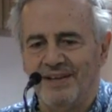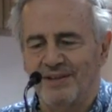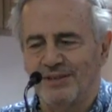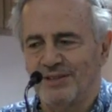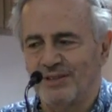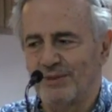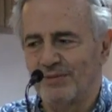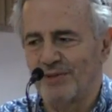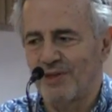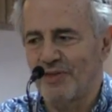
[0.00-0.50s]

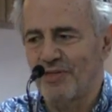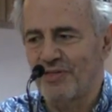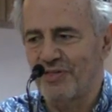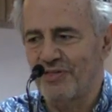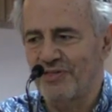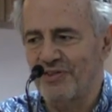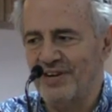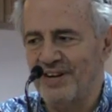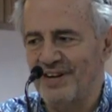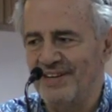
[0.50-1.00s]
So the
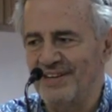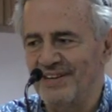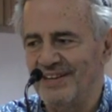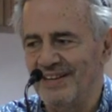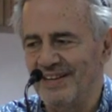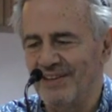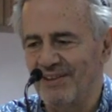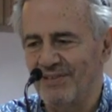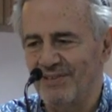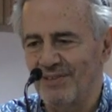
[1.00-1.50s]
thra
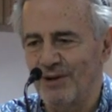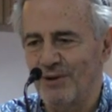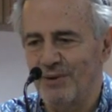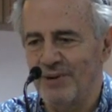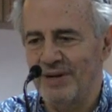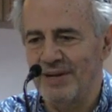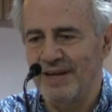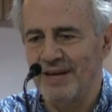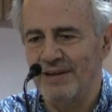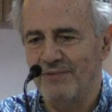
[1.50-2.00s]
in
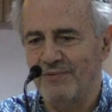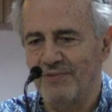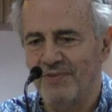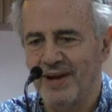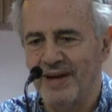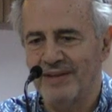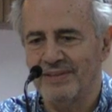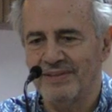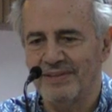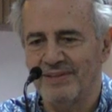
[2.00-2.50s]
theoria, in
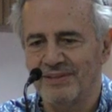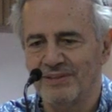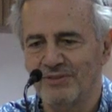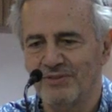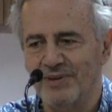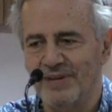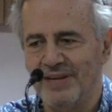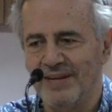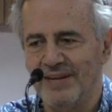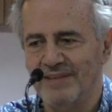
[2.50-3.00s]
fact, is
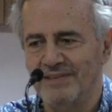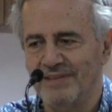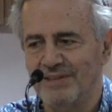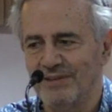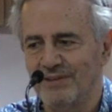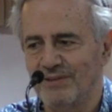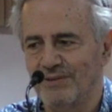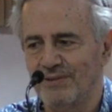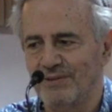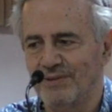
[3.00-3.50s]

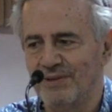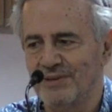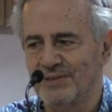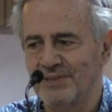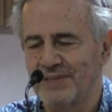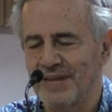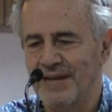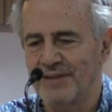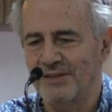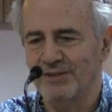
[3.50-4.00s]
related to the
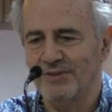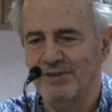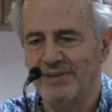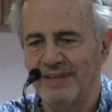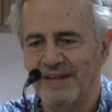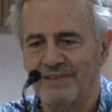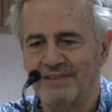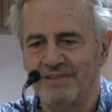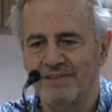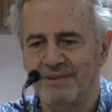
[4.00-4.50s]
Sanskrit
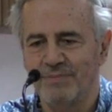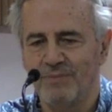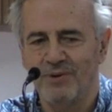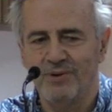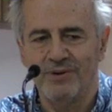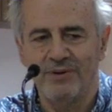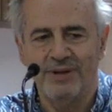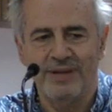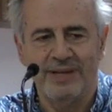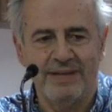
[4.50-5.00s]

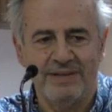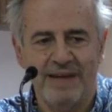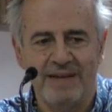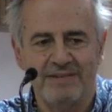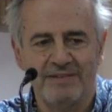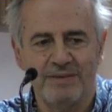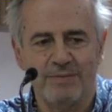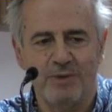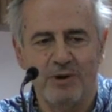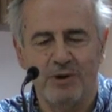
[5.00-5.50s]
etymol
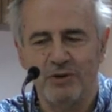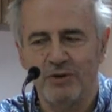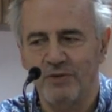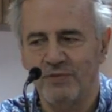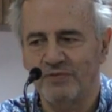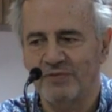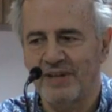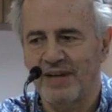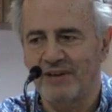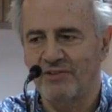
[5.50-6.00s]
etymology
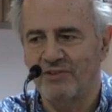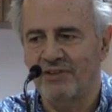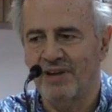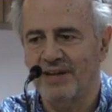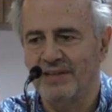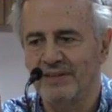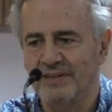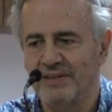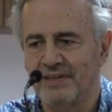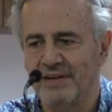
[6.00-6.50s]
of
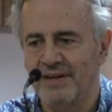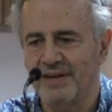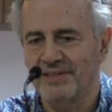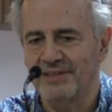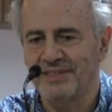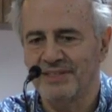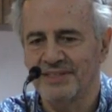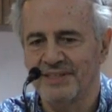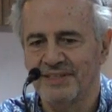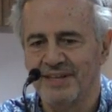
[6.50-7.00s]
darshan,
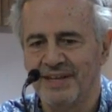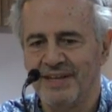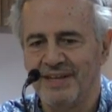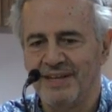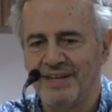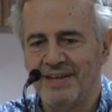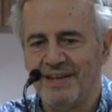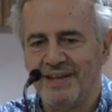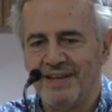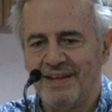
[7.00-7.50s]
dras.
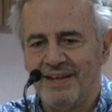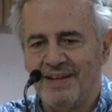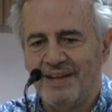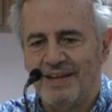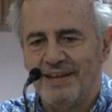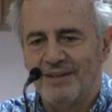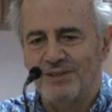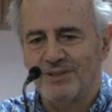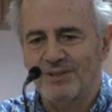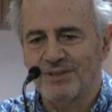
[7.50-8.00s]

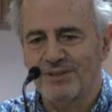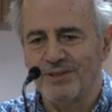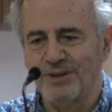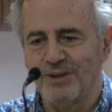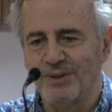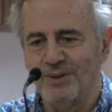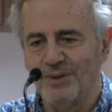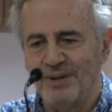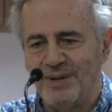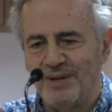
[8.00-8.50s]

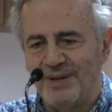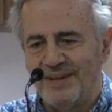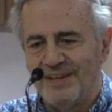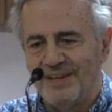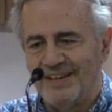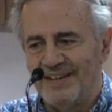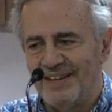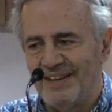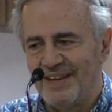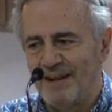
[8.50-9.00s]
So
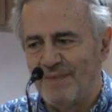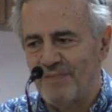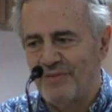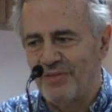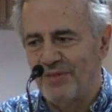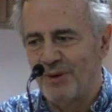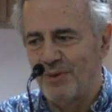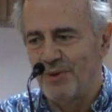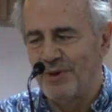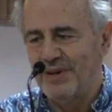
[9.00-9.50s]
um,
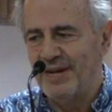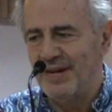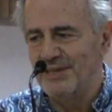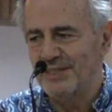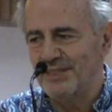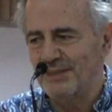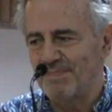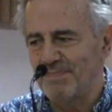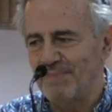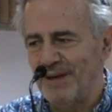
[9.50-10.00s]
theoria
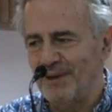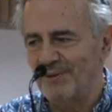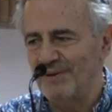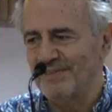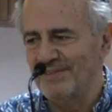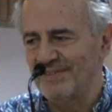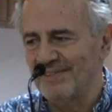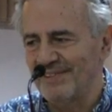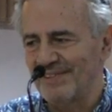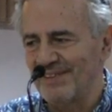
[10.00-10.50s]
is
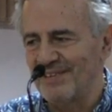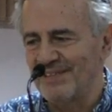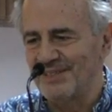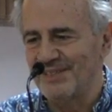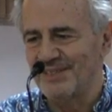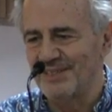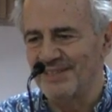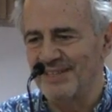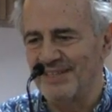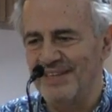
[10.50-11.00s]
about
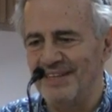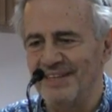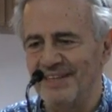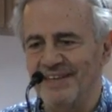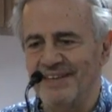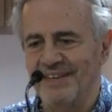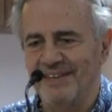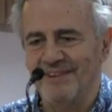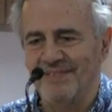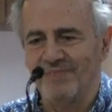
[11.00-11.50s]
seeing,